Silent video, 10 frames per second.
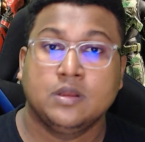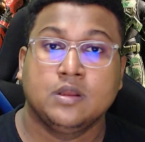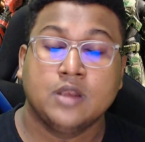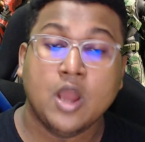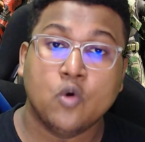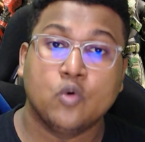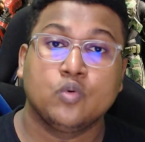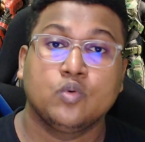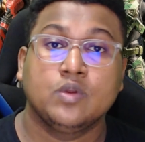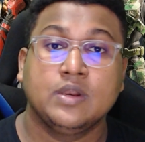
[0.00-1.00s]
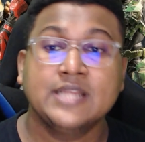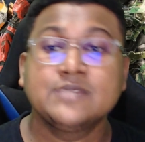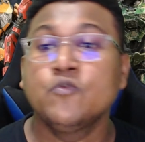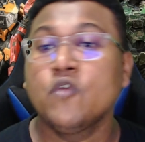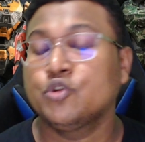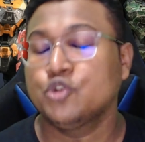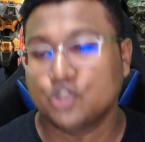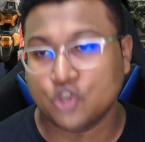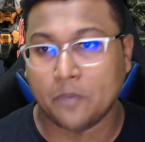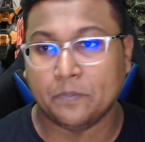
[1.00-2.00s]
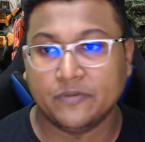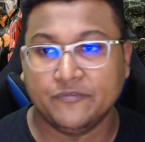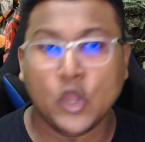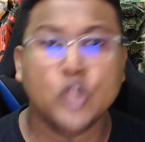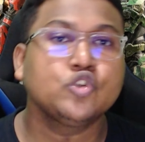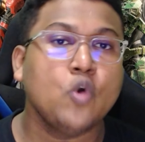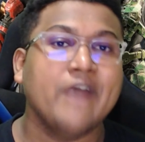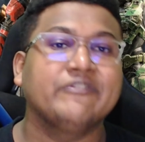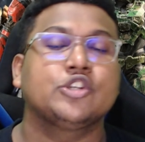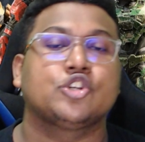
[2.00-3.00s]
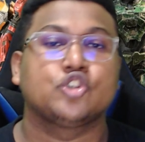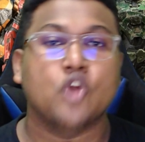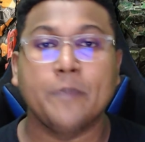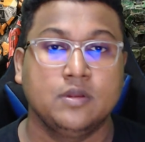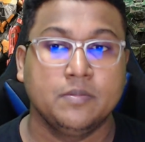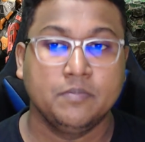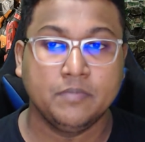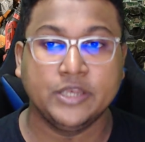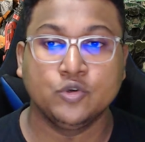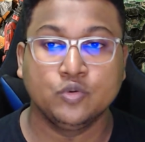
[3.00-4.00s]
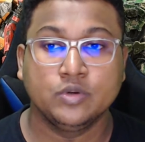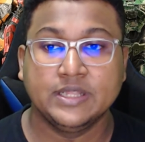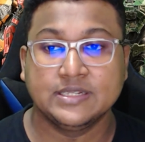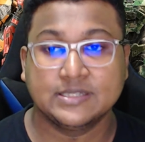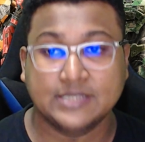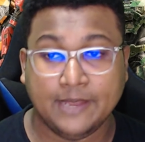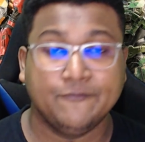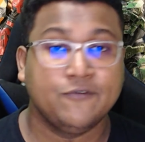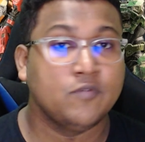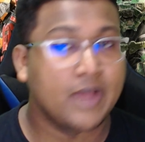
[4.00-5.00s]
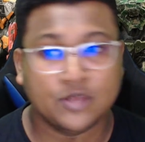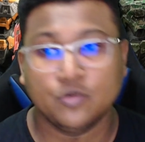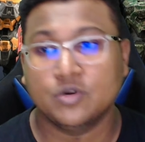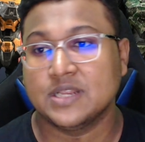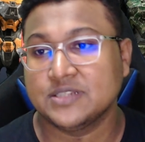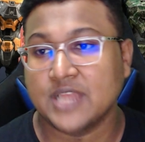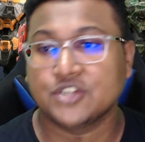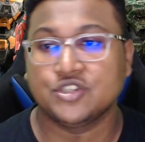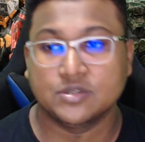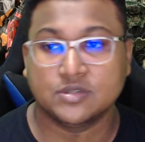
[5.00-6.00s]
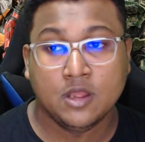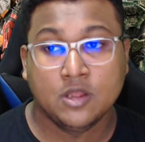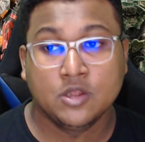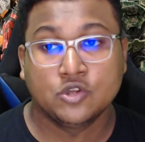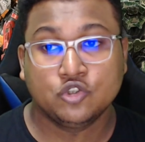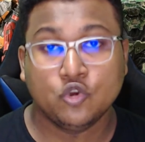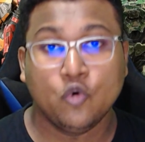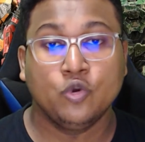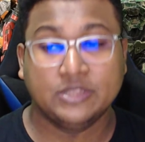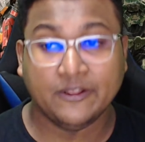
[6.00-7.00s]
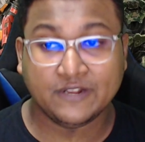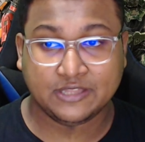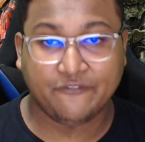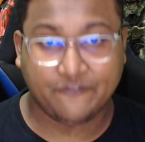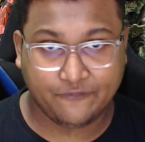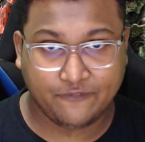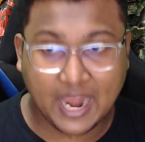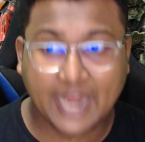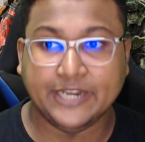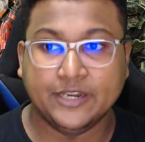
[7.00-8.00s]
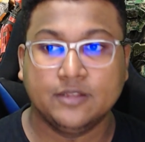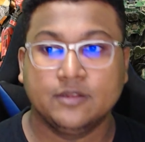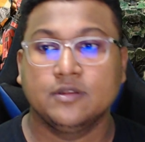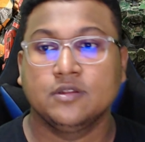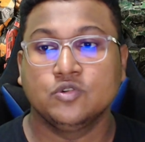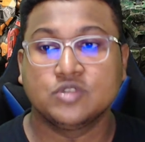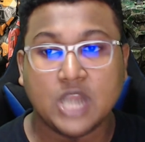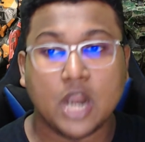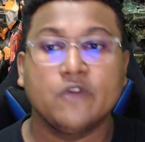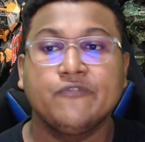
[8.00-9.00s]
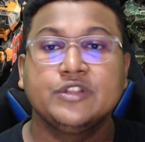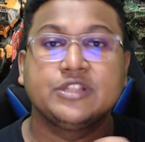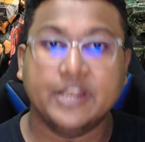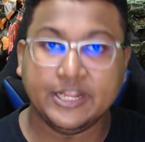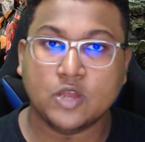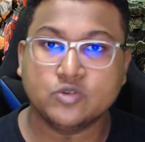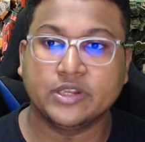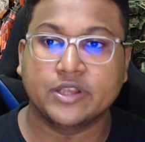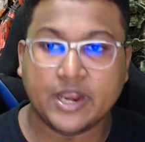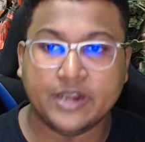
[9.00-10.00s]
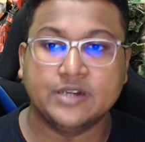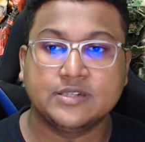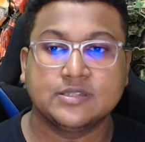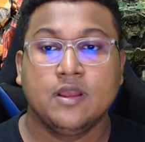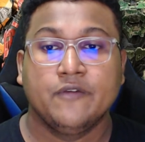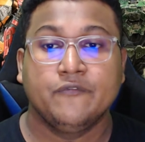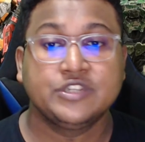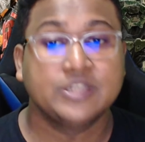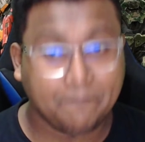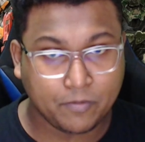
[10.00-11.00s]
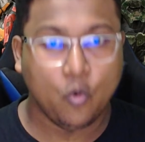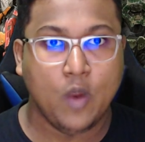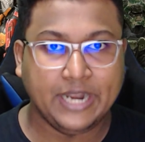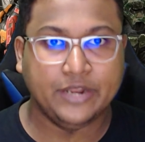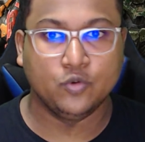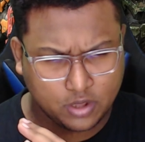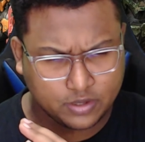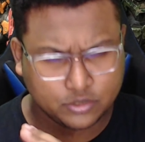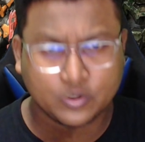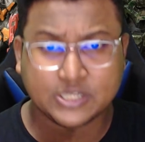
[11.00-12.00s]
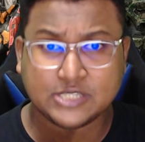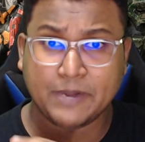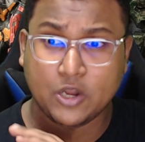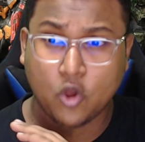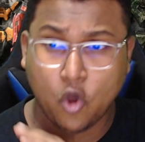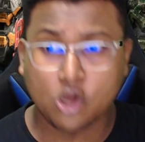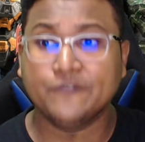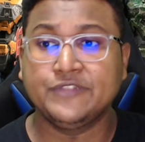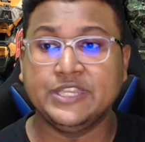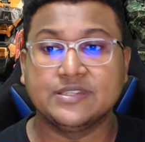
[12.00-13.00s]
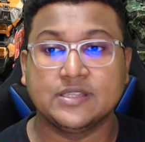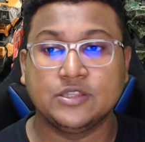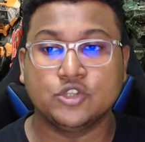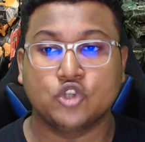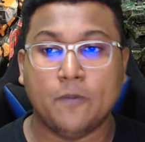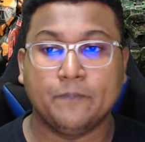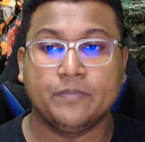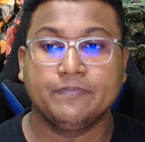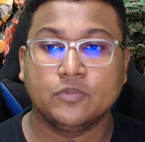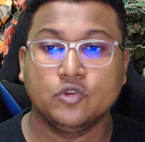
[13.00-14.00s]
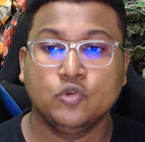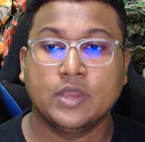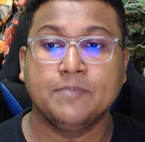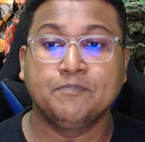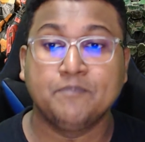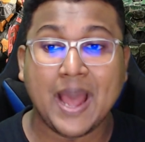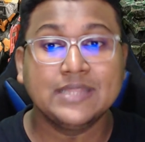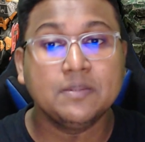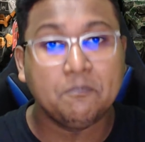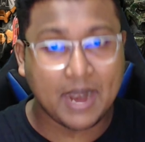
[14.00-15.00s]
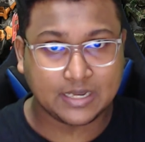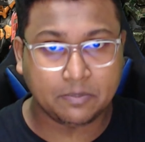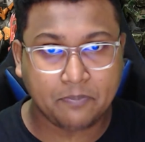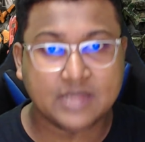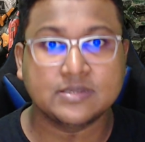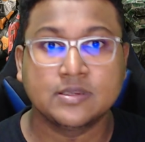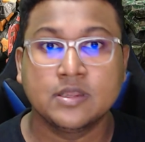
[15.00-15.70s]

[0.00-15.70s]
Now, let's move on to the shop. We also have the shop menu in this game for microtransactions. So the flight, you start off with 3000 credits, which they provide you. You can spend all of these in the shop. You can buy the battle pass.